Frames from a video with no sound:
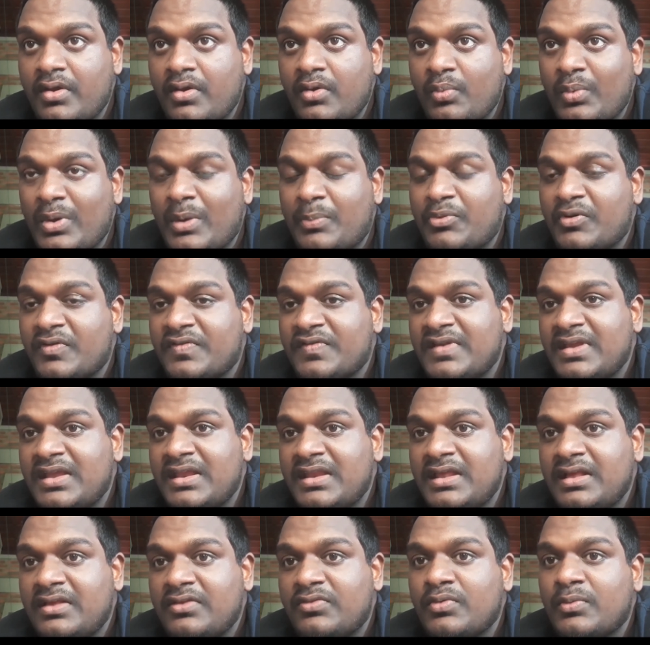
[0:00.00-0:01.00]
where
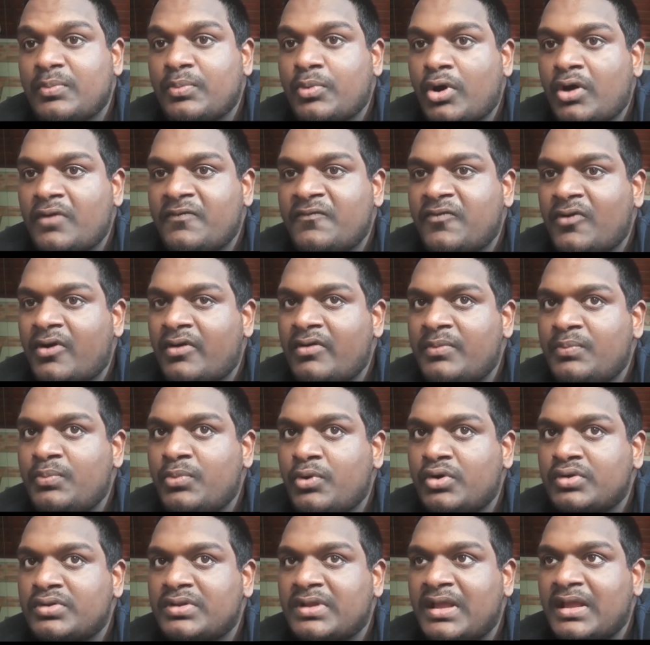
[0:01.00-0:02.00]
proceedings were brought forward
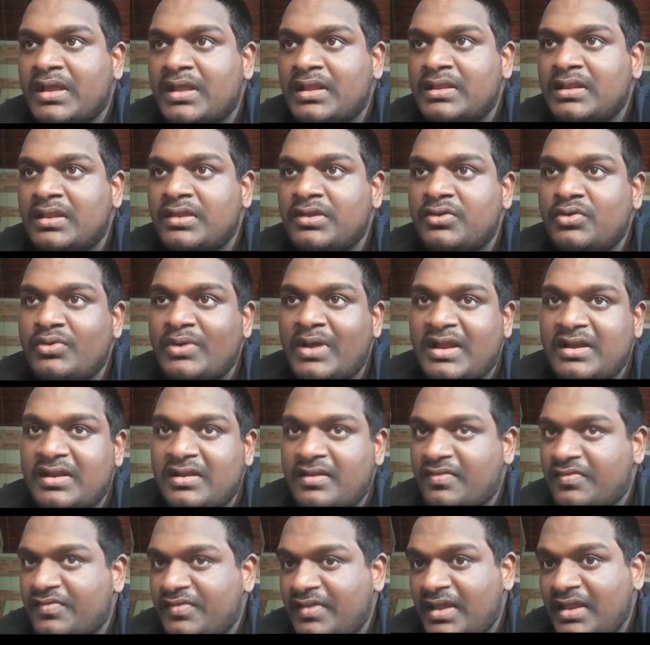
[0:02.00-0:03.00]
both in the
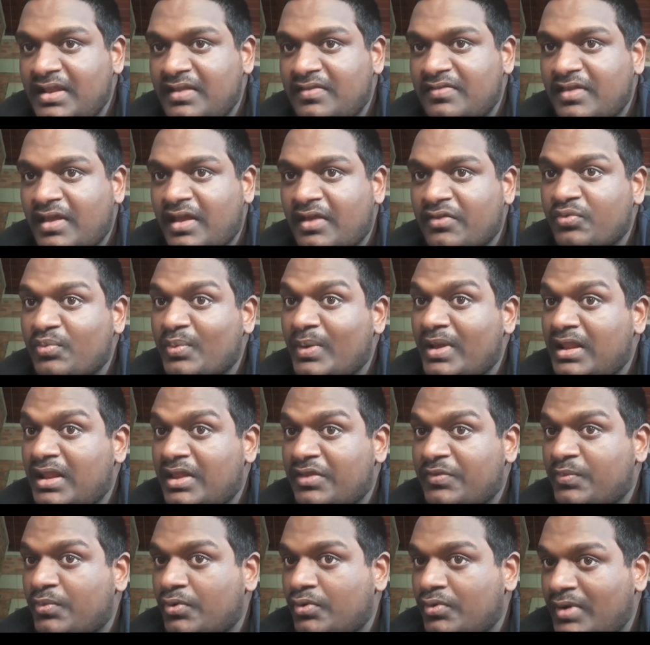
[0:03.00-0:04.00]
United States as well
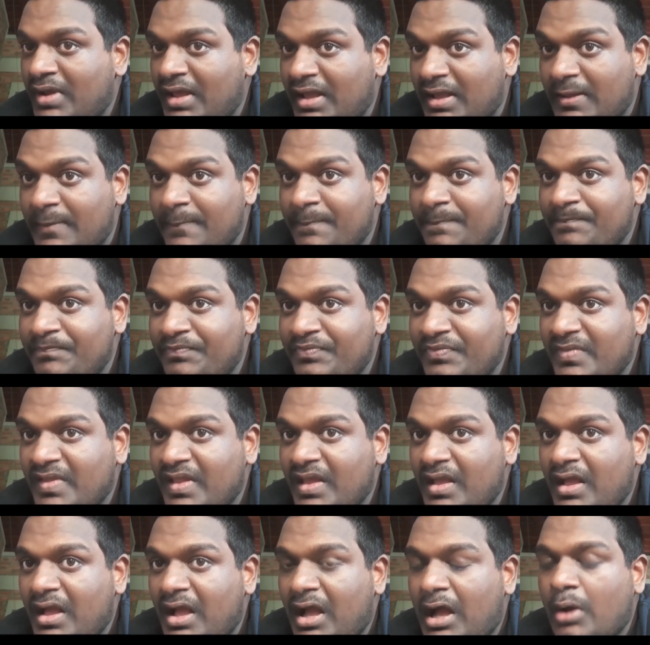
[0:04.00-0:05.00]
as Brunei.
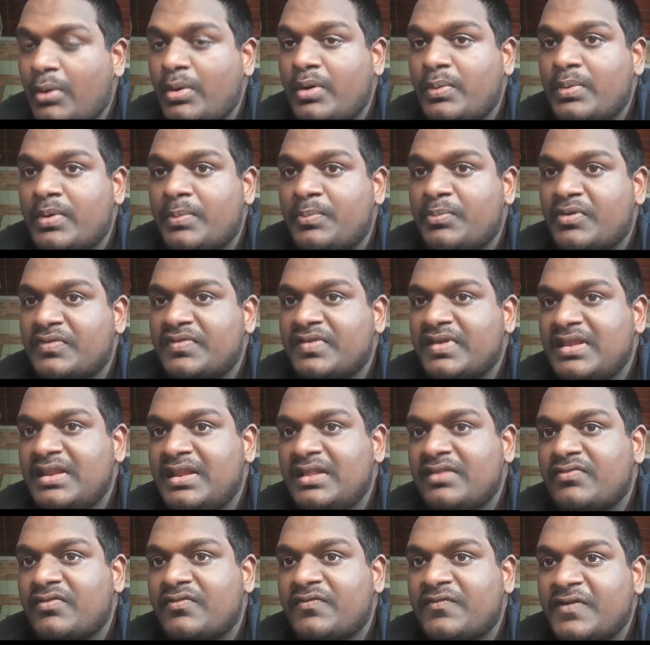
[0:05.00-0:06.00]
However,
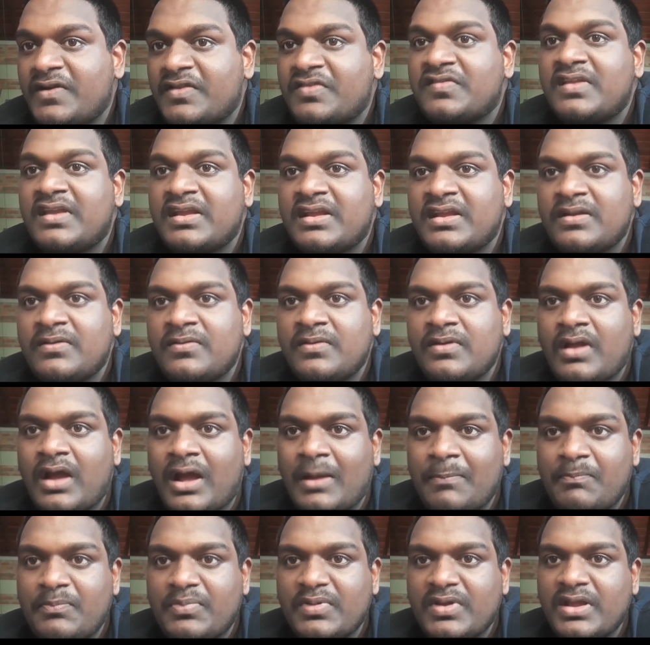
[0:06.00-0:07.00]
proceedings were first taken
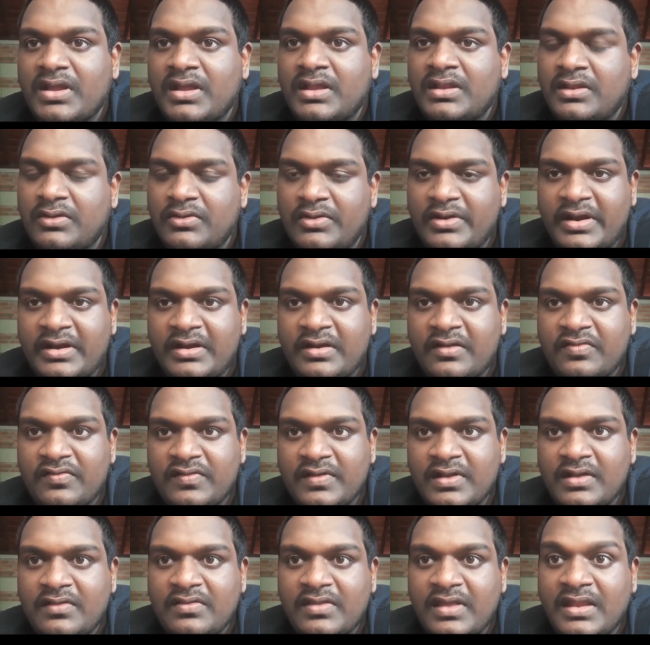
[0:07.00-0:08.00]
up in the United
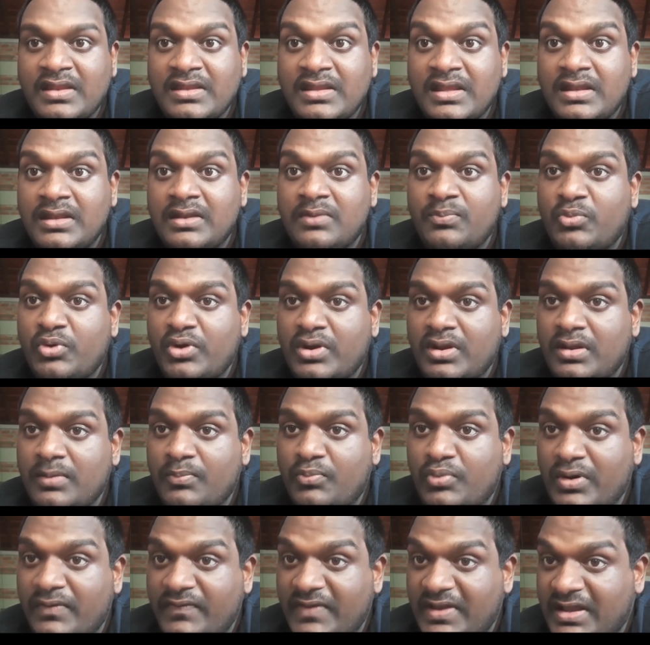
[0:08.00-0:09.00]
States, and then the
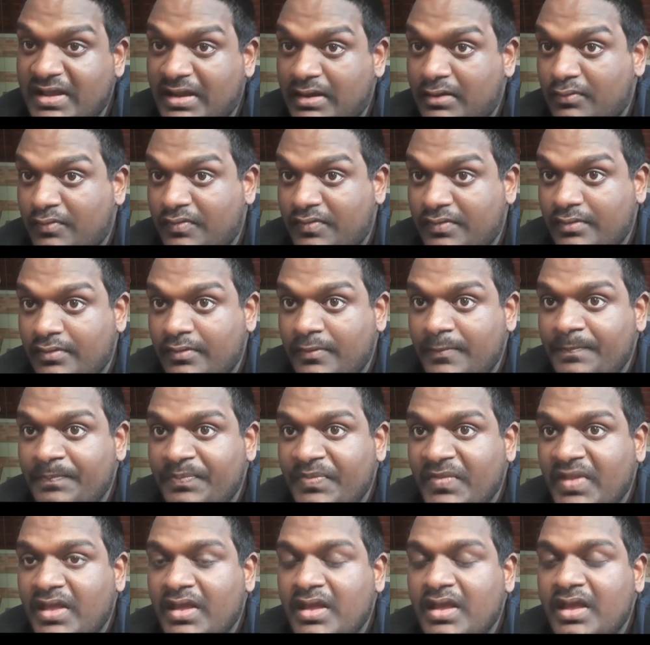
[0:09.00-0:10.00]
Privy Council
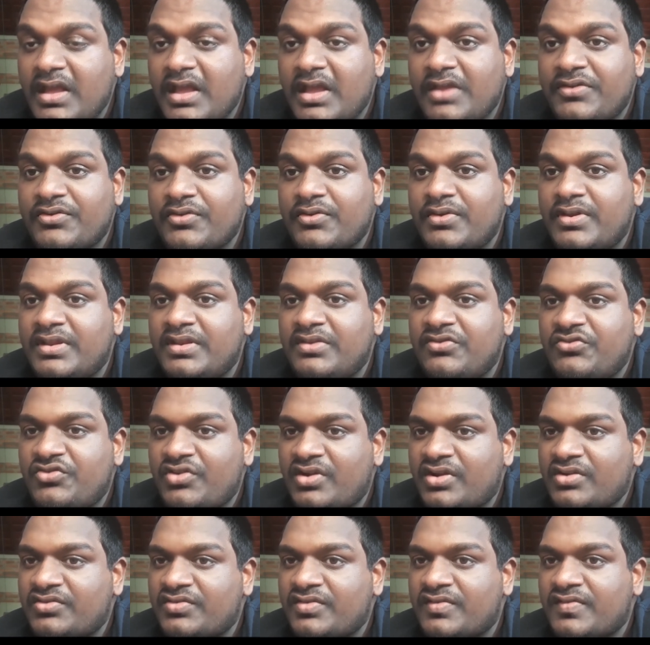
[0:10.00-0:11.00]
issued an
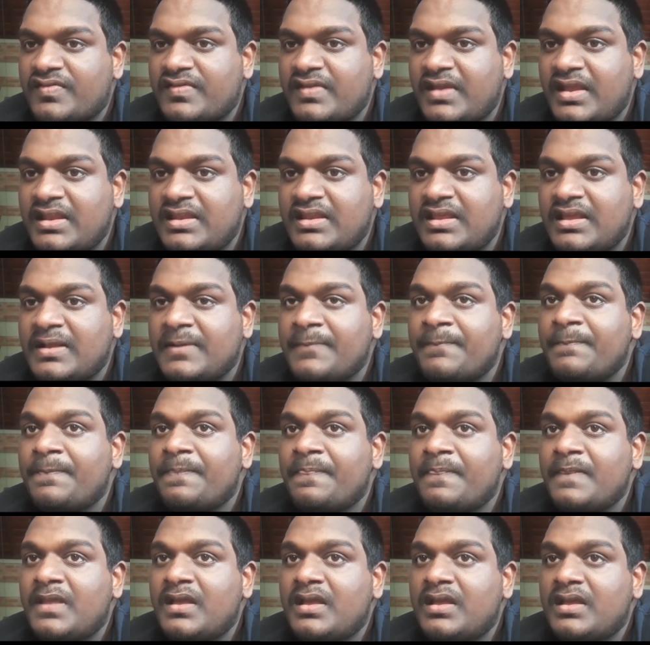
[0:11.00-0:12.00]
injunction stating
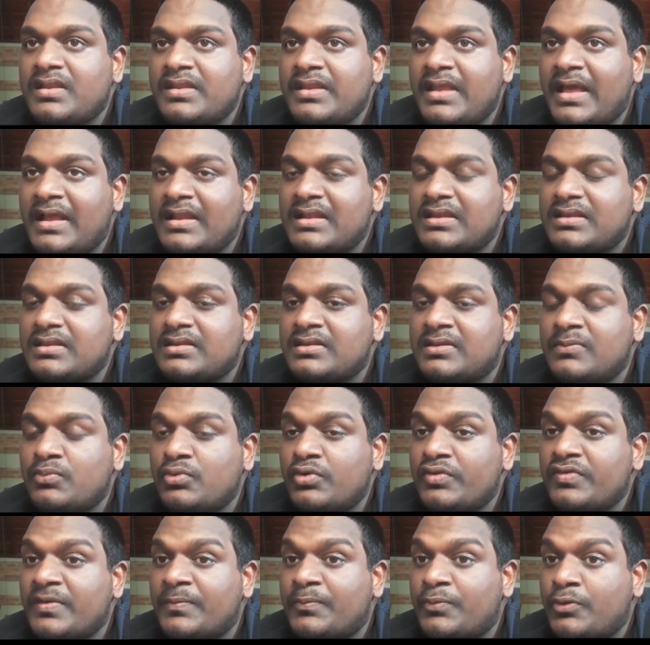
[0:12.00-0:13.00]
that the
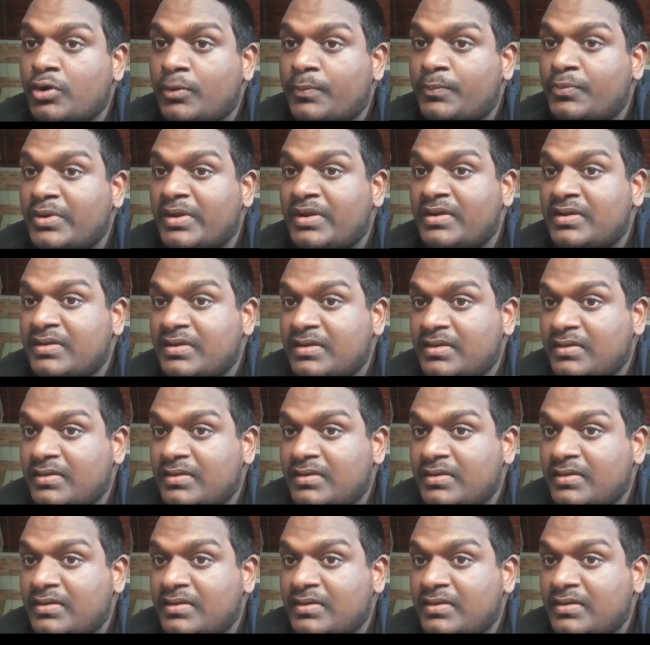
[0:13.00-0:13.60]
most appropriate